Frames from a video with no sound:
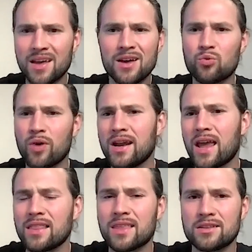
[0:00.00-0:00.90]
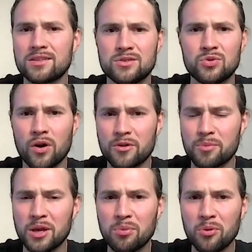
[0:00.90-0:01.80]
radiate that to other
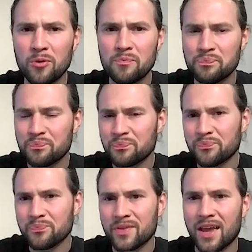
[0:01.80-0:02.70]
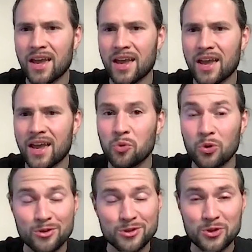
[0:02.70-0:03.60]
people, and the
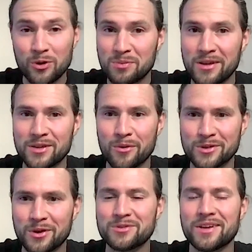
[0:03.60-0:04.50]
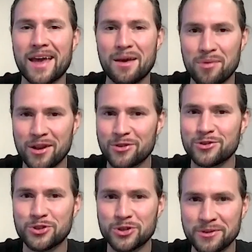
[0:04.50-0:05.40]
world is yours based on what's going to happen on your
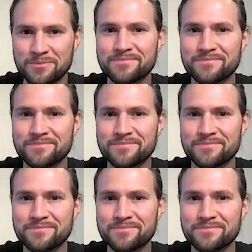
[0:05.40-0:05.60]
journey.